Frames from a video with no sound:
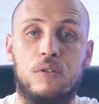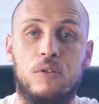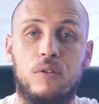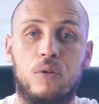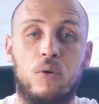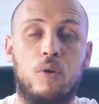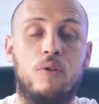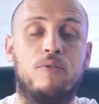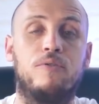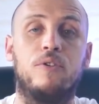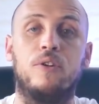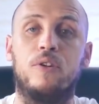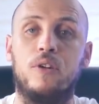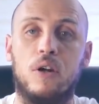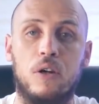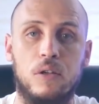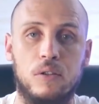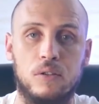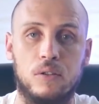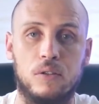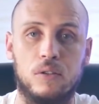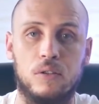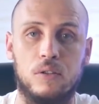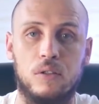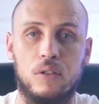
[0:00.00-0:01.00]
or if you
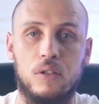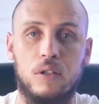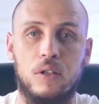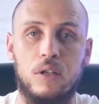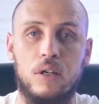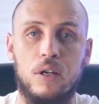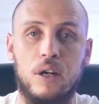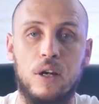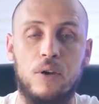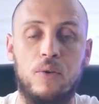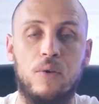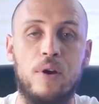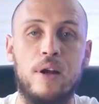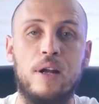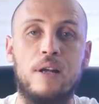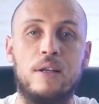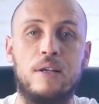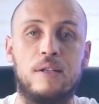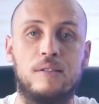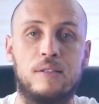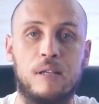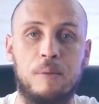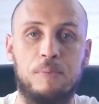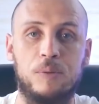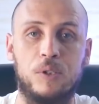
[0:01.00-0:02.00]
don't. It really
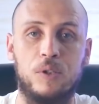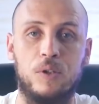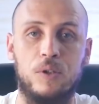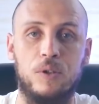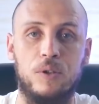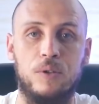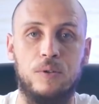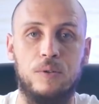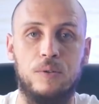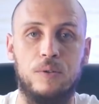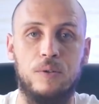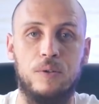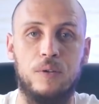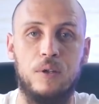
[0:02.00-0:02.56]
is up to you.